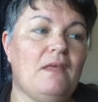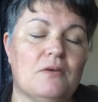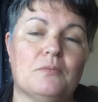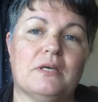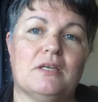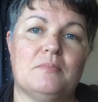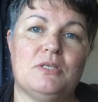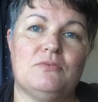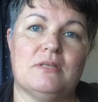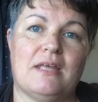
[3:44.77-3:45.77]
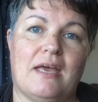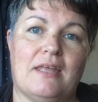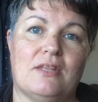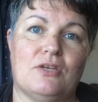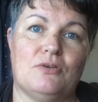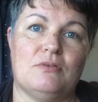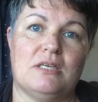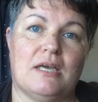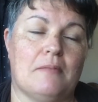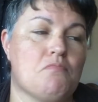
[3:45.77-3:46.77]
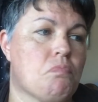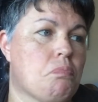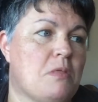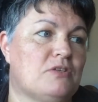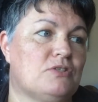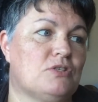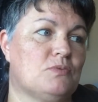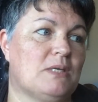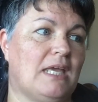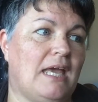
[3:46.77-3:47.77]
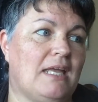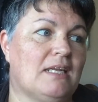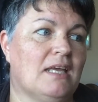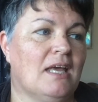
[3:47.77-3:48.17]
we're going to be doing that in the new year as soon as we can.